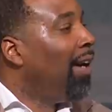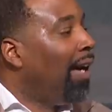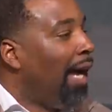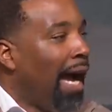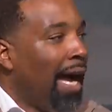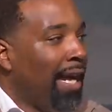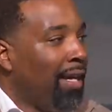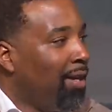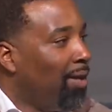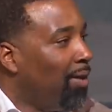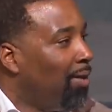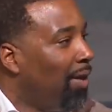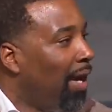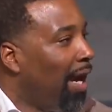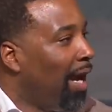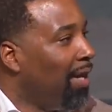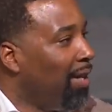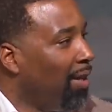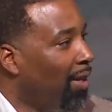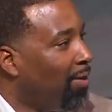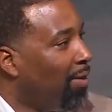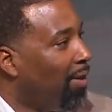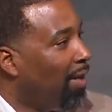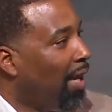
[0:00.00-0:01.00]
I know, I
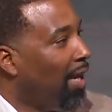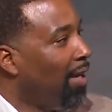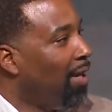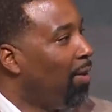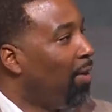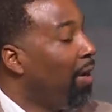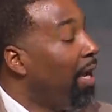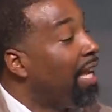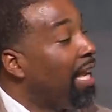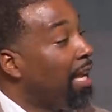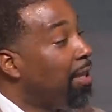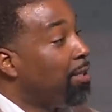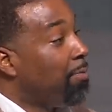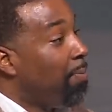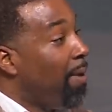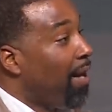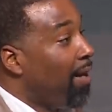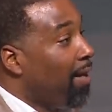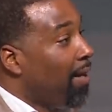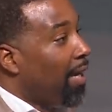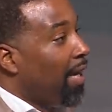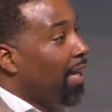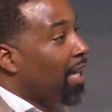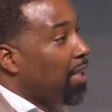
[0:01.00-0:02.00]
know, I know. It gets
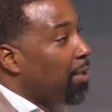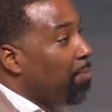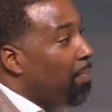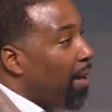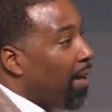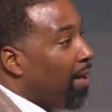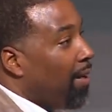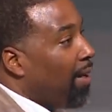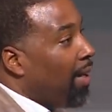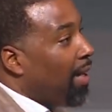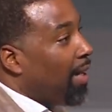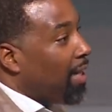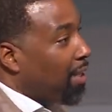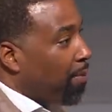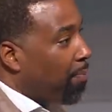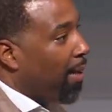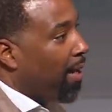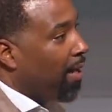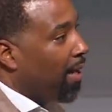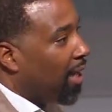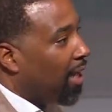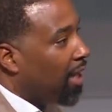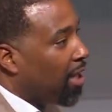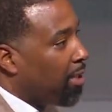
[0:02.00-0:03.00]
better, it gets better, it gets
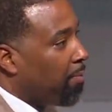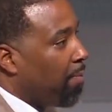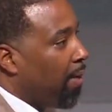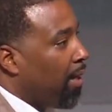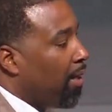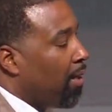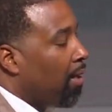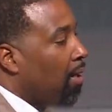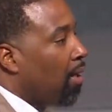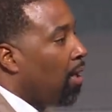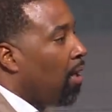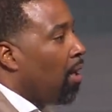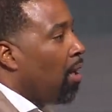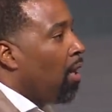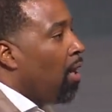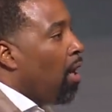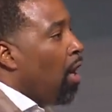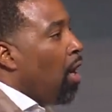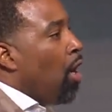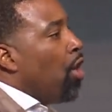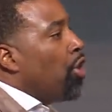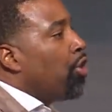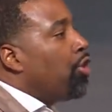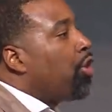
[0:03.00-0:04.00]
better, it gets better.
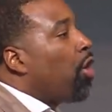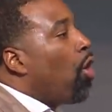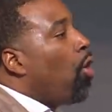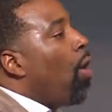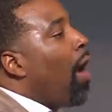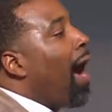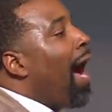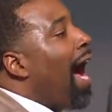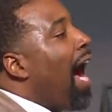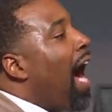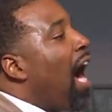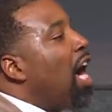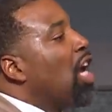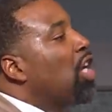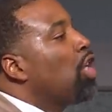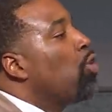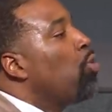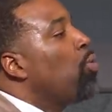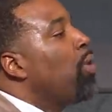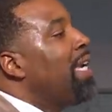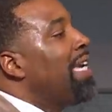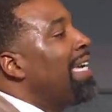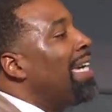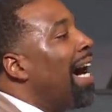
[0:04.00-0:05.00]
So, how do
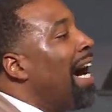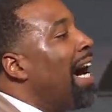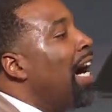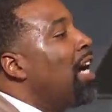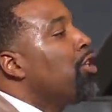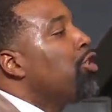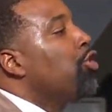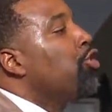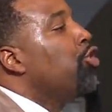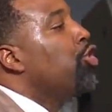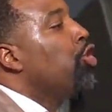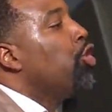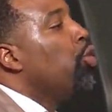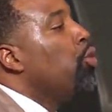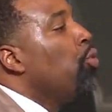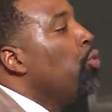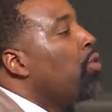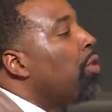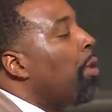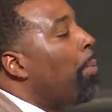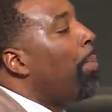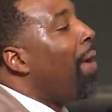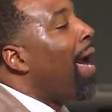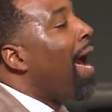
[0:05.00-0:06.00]
we undo
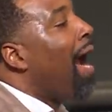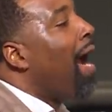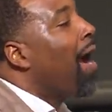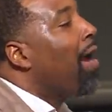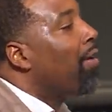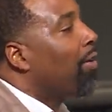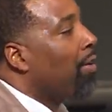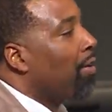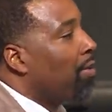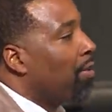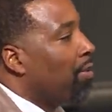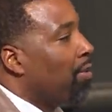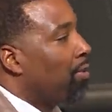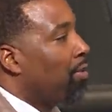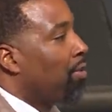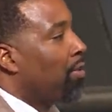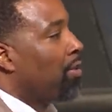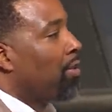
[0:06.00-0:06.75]
the patterns